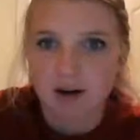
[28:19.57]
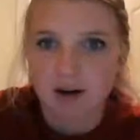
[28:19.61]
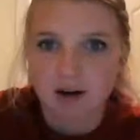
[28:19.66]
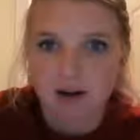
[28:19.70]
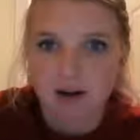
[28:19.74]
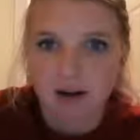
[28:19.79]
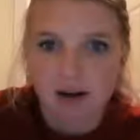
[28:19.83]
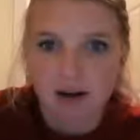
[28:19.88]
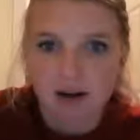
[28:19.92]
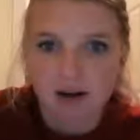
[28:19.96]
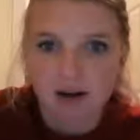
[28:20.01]

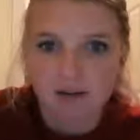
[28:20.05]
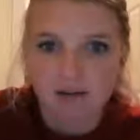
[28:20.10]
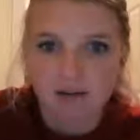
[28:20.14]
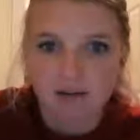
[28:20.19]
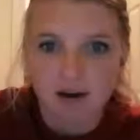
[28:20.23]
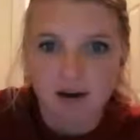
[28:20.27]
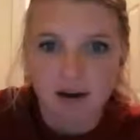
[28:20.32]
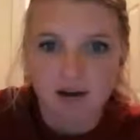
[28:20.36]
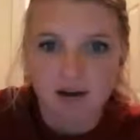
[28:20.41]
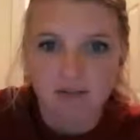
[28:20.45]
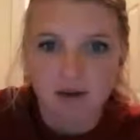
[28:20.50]
an
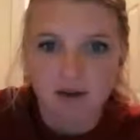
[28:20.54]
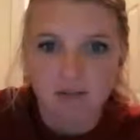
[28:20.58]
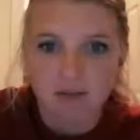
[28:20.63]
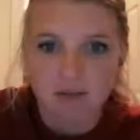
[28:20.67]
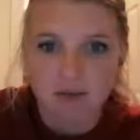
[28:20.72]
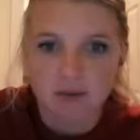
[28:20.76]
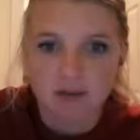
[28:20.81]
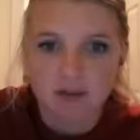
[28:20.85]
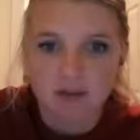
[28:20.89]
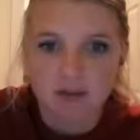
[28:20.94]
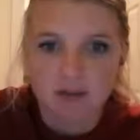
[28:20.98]
85. I
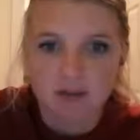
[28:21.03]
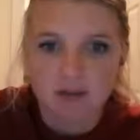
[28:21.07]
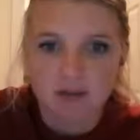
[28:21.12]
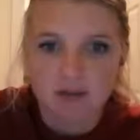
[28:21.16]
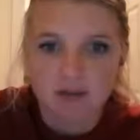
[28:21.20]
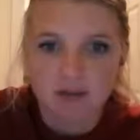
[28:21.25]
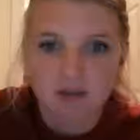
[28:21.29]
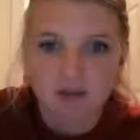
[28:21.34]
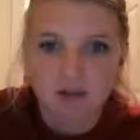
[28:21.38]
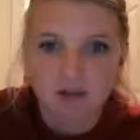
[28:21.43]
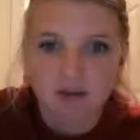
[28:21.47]

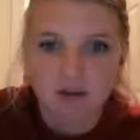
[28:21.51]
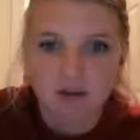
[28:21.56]
missed